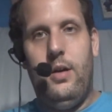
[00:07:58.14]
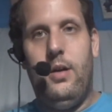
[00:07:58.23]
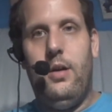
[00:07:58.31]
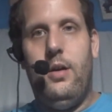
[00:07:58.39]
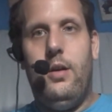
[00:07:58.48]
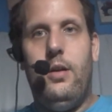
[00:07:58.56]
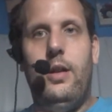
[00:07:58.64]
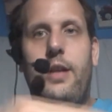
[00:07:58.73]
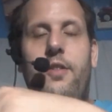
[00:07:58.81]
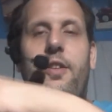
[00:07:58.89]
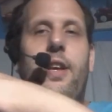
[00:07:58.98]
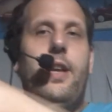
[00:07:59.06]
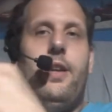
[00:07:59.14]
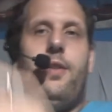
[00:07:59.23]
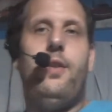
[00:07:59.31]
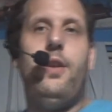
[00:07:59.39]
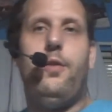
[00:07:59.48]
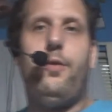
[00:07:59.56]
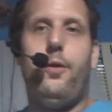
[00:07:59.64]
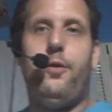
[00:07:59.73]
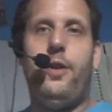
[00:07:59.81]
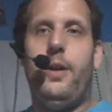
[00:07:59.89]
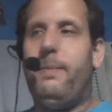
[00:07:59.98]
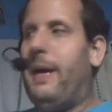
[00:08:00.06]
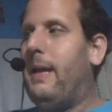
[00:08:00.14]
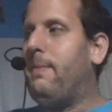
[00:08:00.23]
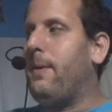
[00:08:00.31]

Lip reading: let's say it's this full sheet of paper,